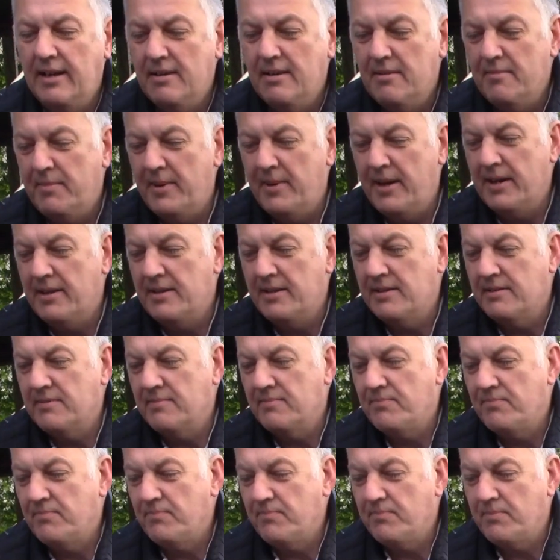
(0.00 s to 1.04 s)
but
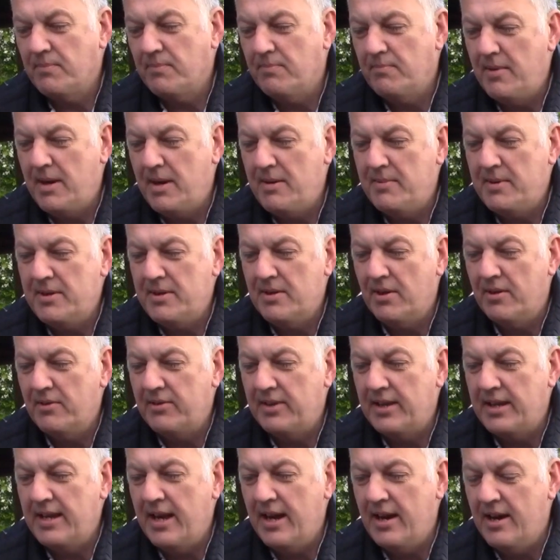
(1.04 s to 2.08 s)
maybe not
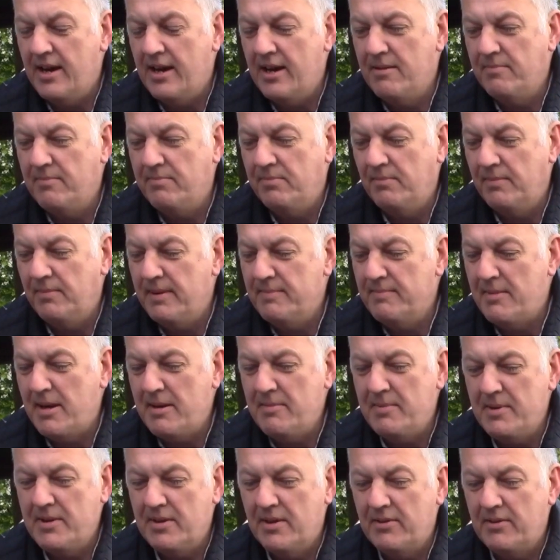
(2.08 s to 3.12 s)
the herb,
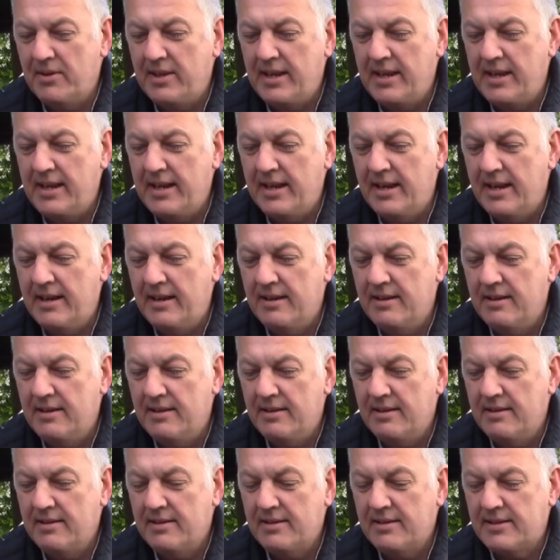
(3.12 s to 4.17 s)
maybe not the
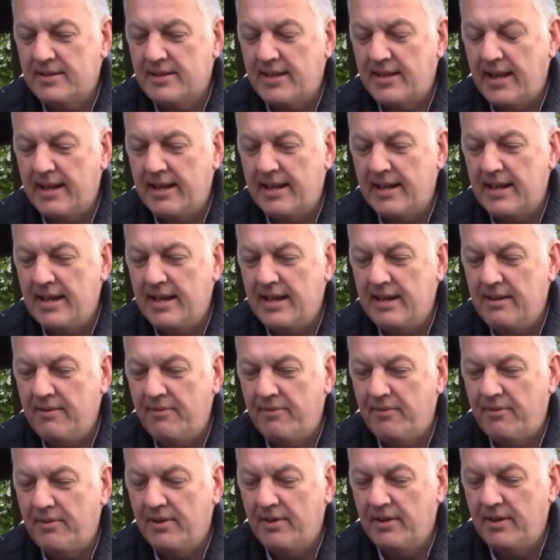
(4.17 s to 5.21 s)
salad leaf
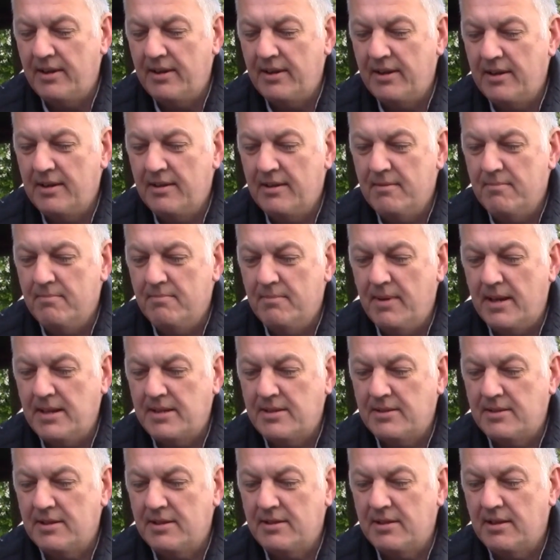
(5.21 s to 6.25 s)

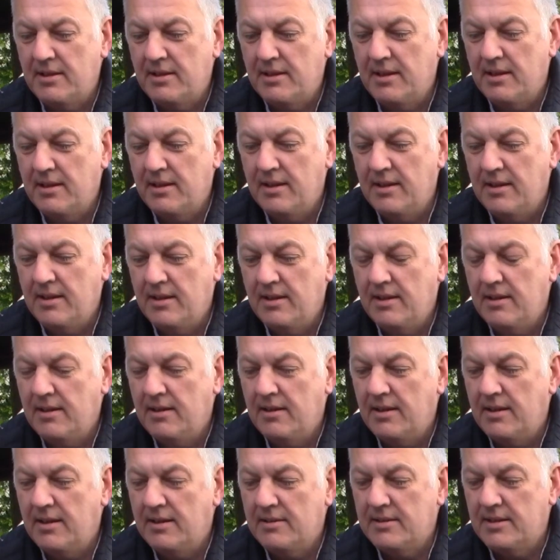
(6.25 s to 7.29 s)
mustard.
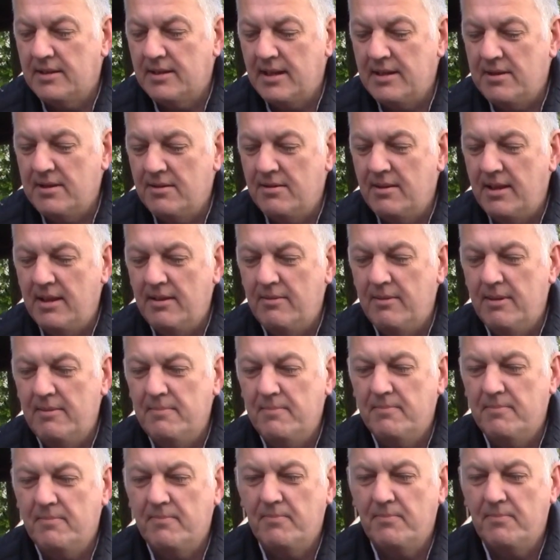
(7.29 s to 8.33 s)
Did I do that one?
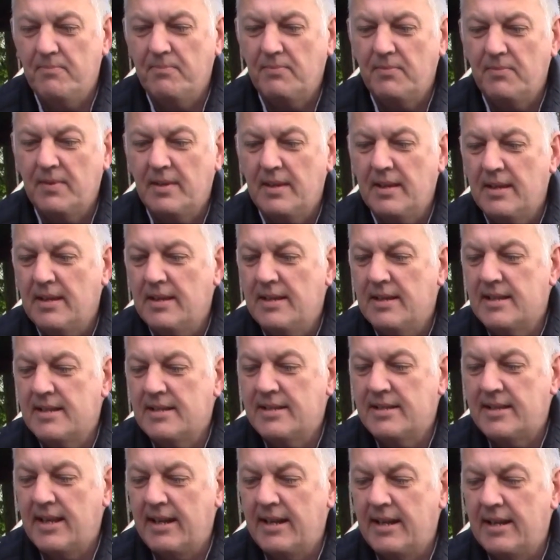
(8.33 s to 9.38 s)

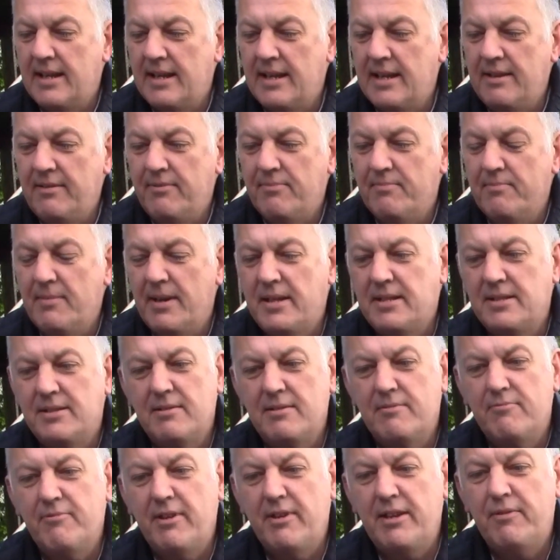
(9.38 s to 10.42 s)
Salad leaf mustard
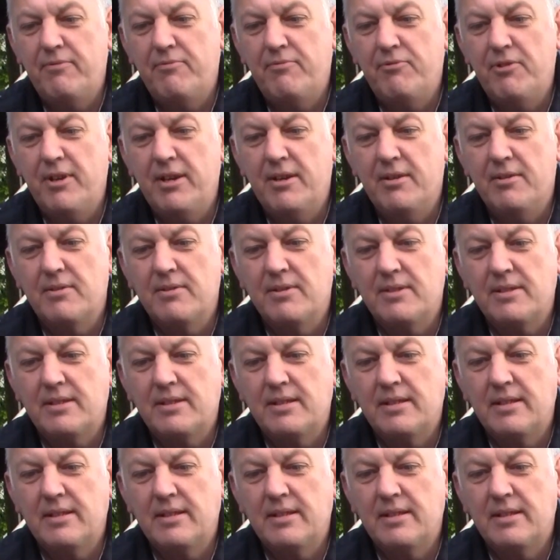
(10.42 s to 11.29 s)
red frills.